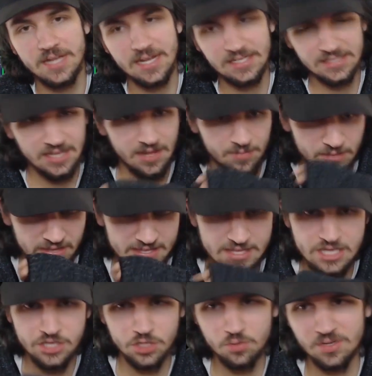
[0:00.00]
decks, the
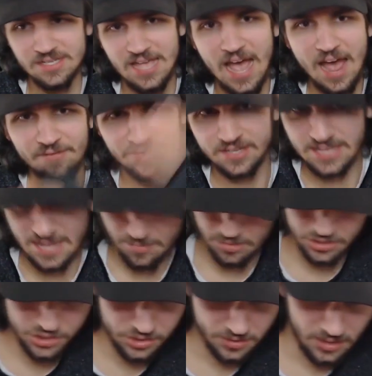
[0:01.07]
EQ does half the
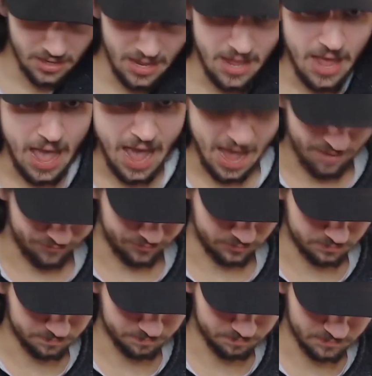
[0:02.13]
damage.
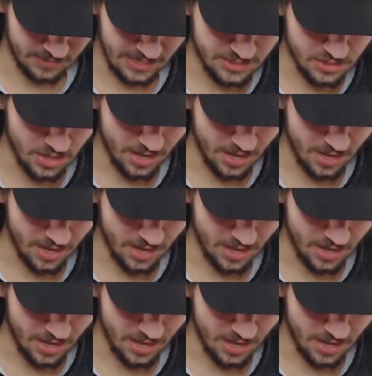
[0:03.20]
Half. That's